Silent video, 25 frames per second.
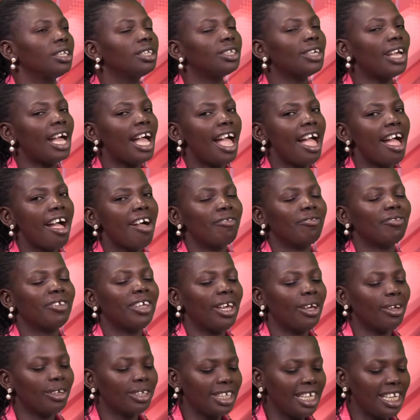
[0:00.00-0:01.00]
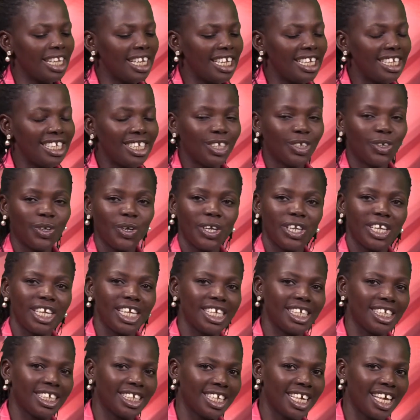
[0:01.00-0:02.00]
So I have Girls and Ladies
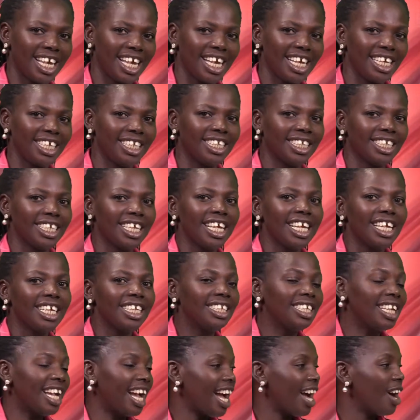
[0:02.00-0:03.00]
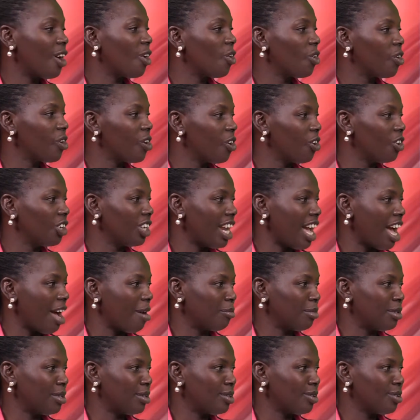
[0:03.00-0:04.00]
Greatness Guide. They are all on
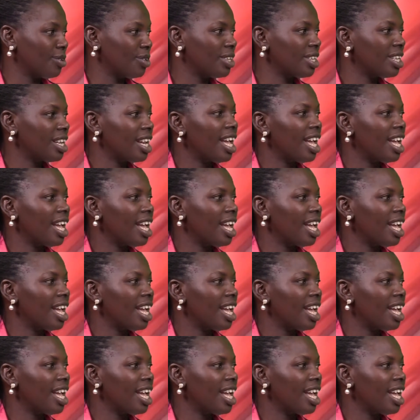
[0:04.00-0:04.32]
Amazon.